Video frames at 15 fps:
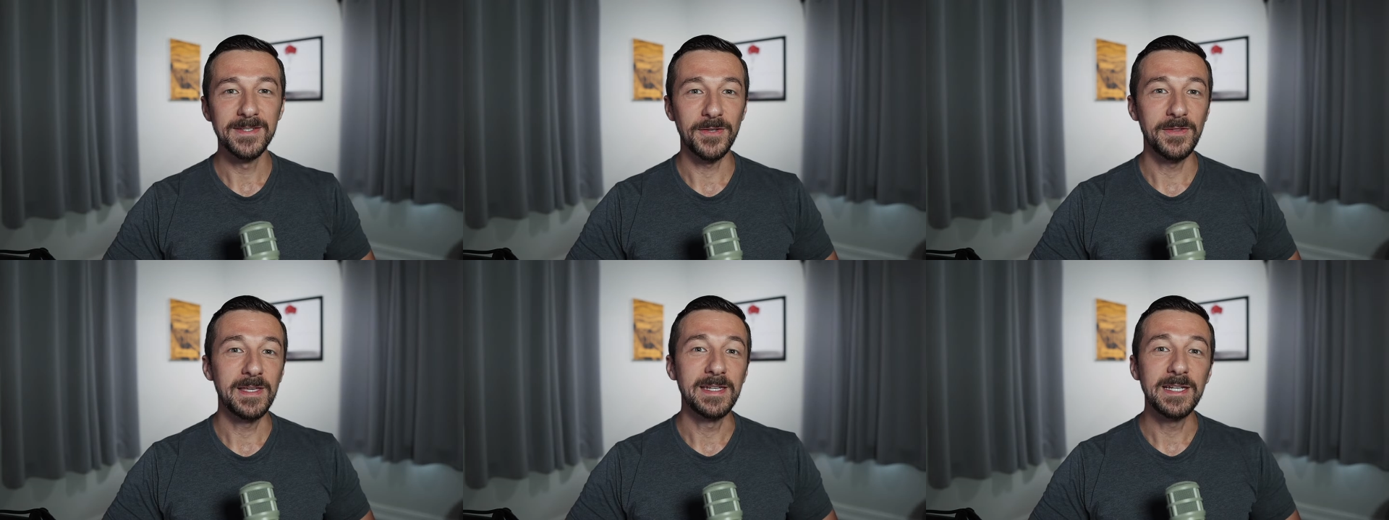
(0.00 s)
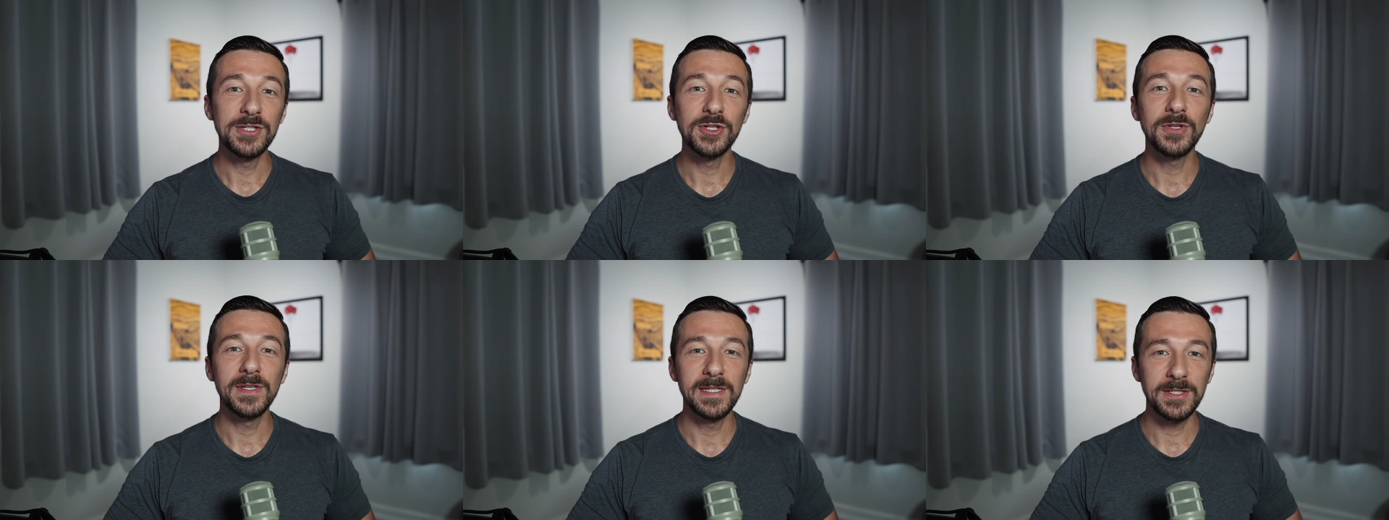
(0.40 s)
So the
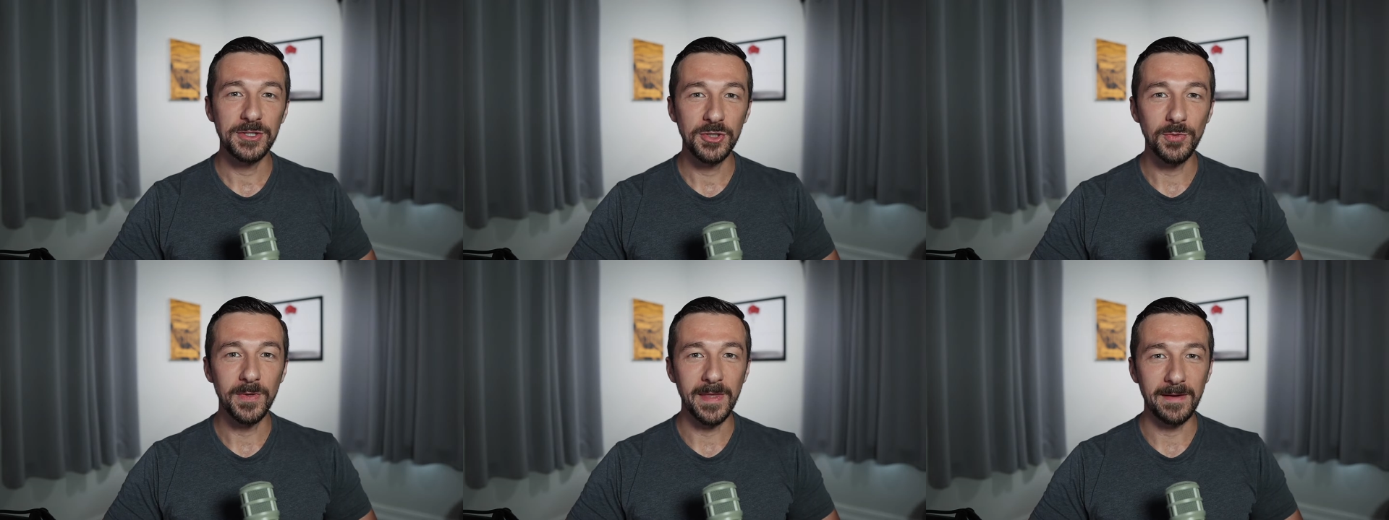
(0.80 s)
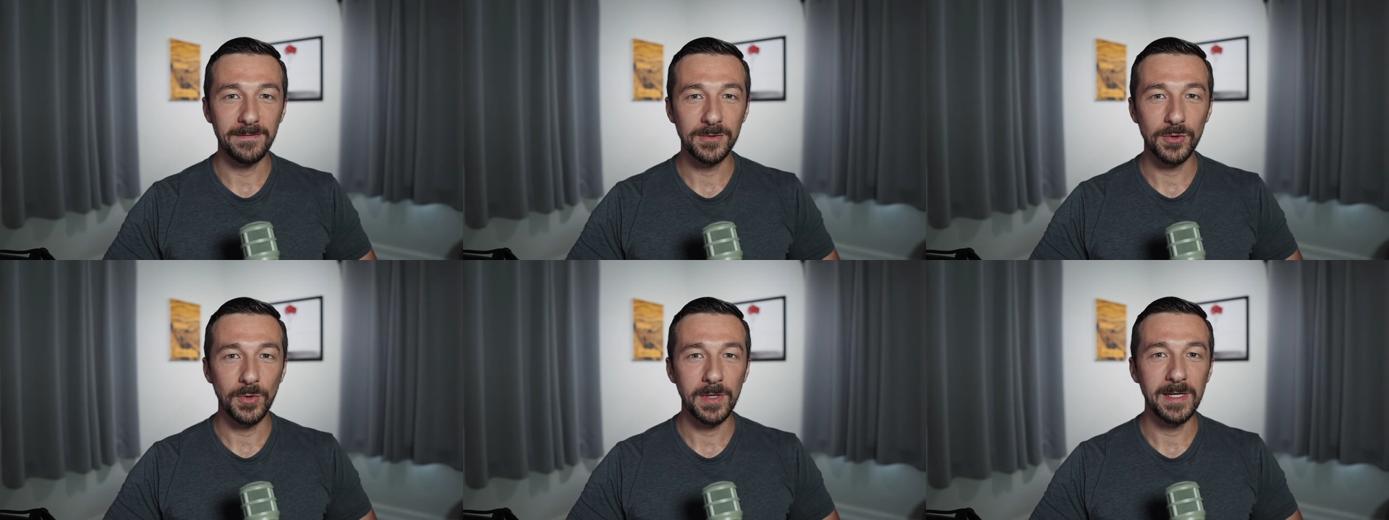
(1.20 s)
initial issue with
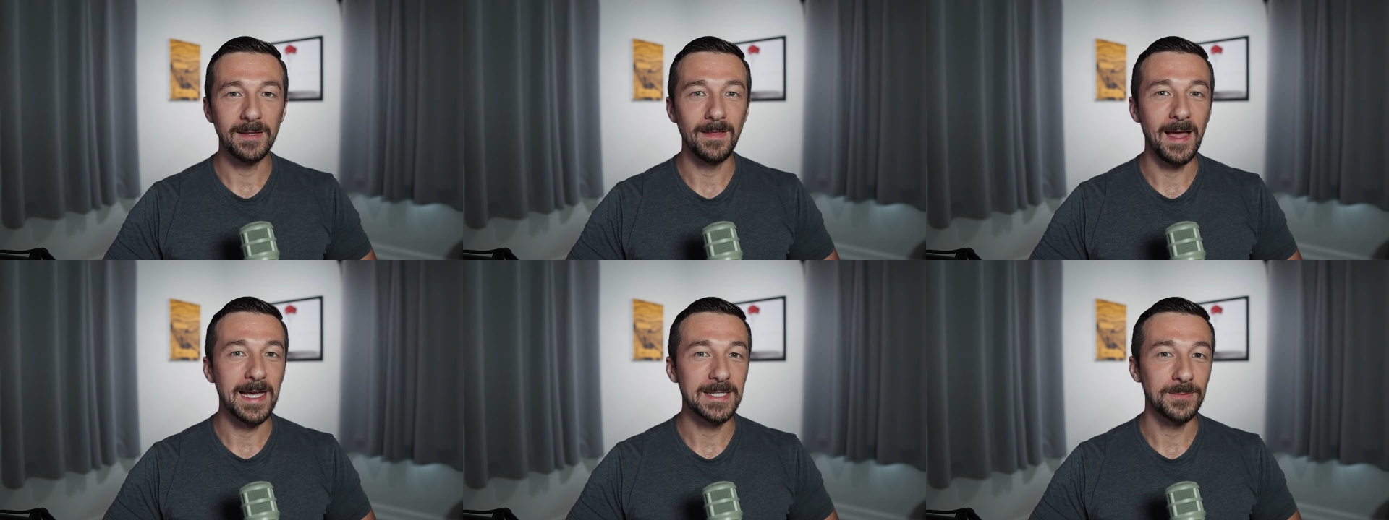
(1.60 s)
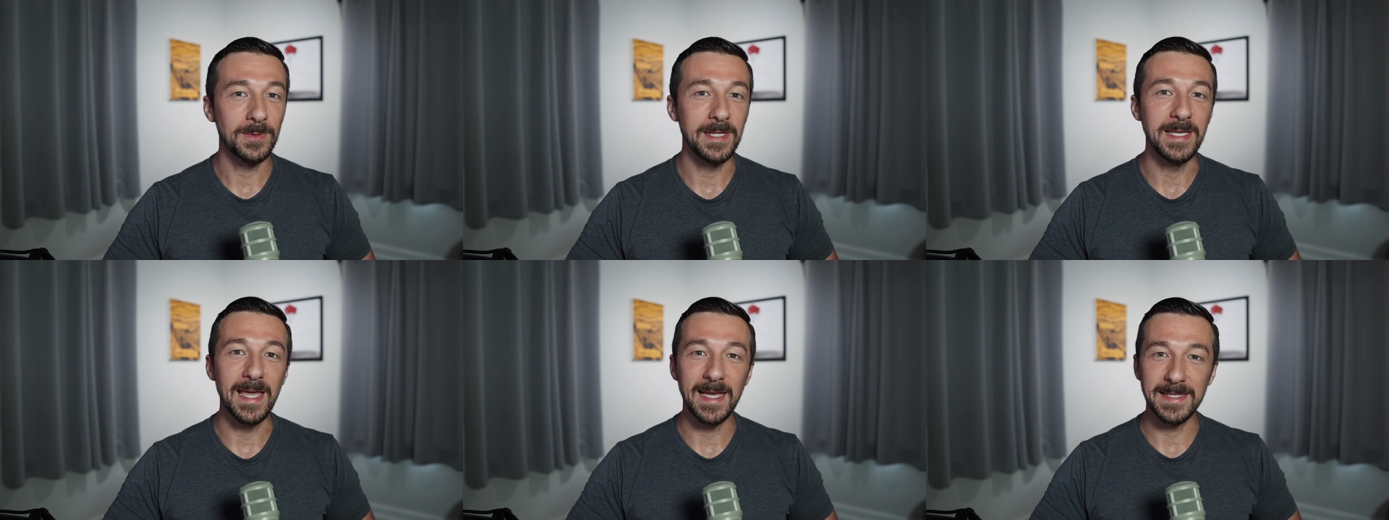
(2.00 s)
F-Droid lies with
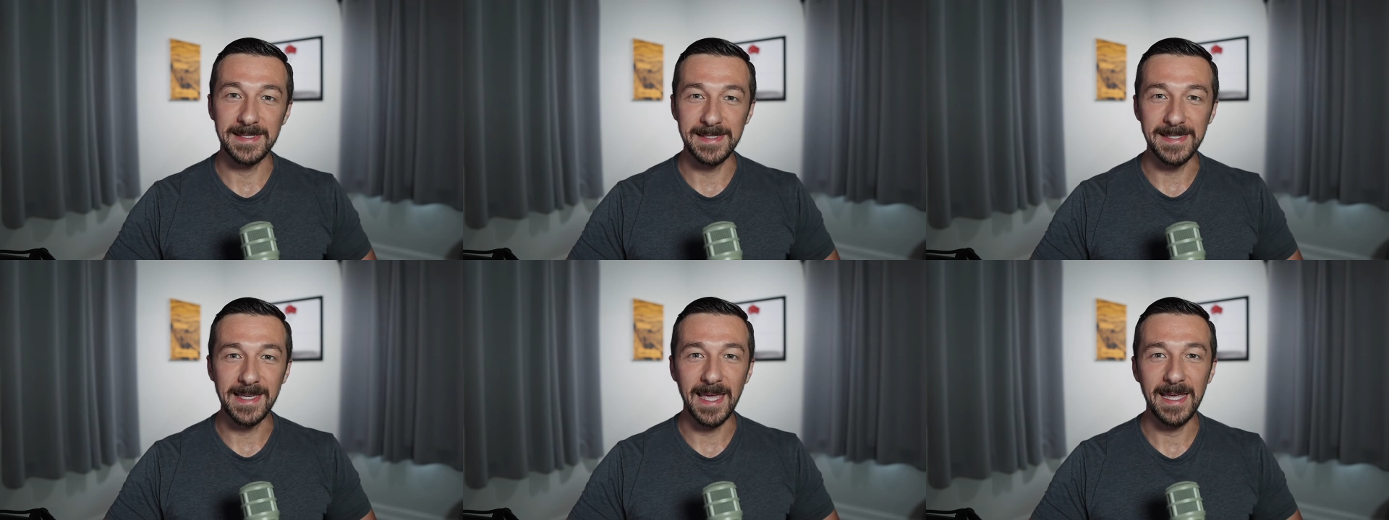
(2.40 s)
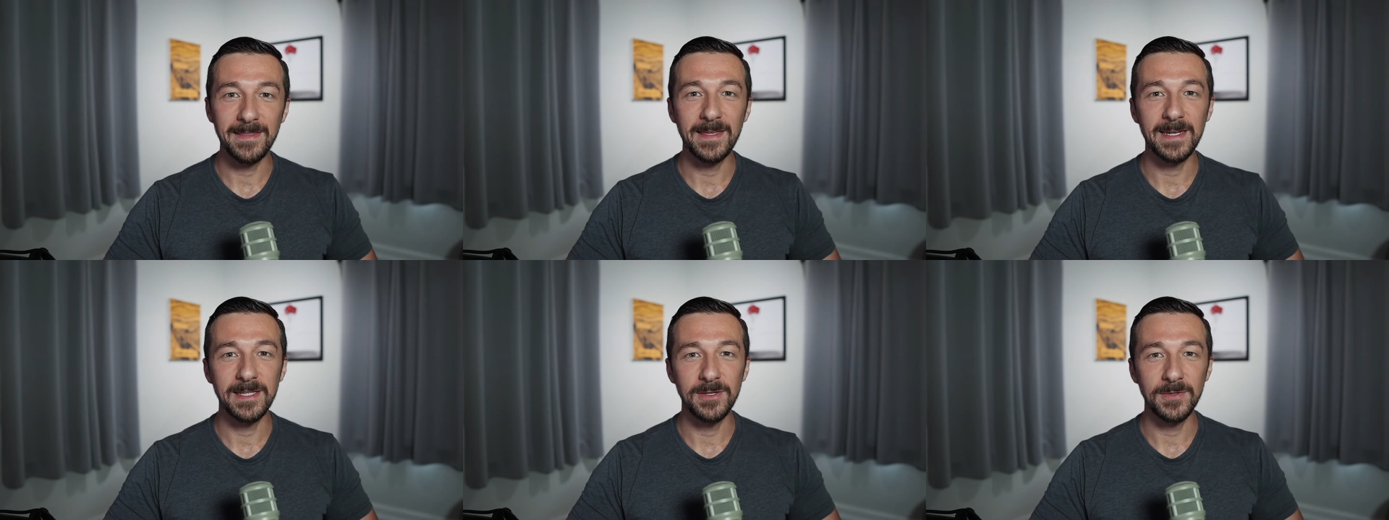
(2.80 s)
the S D K
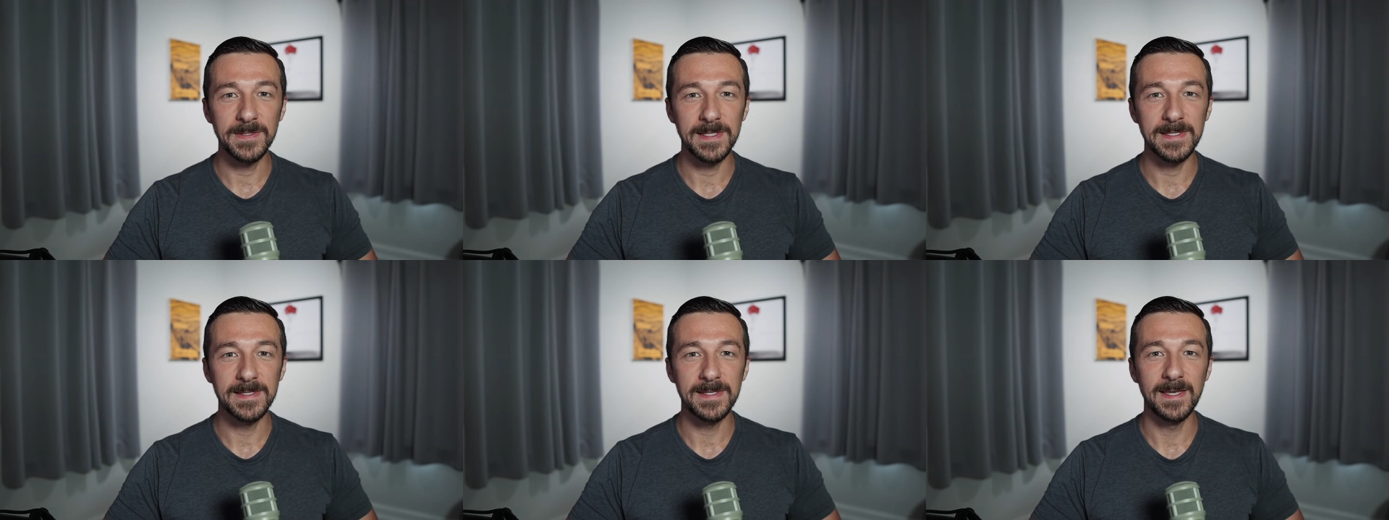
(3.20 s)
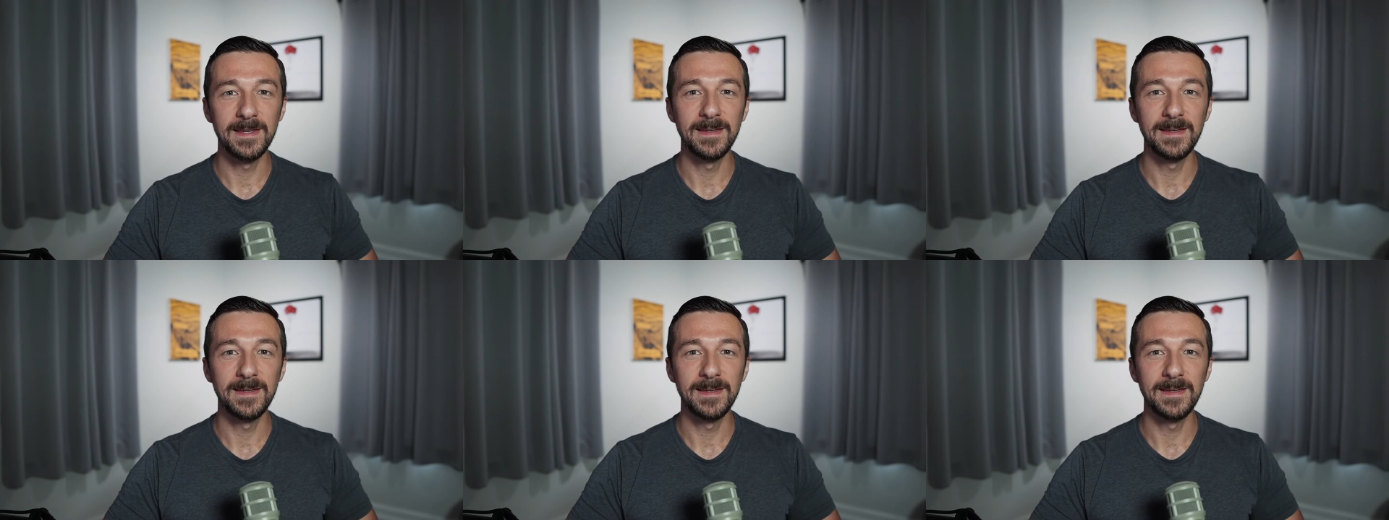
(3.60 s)
that it uses.